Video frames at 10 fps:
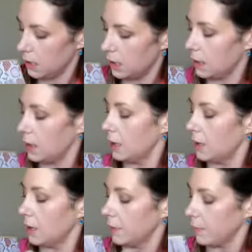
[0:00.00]
and
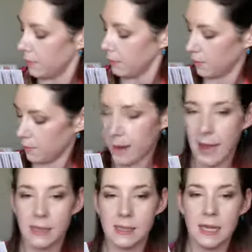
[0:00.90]
then the
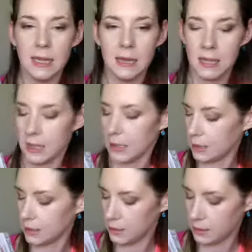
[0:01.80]
mat's like this,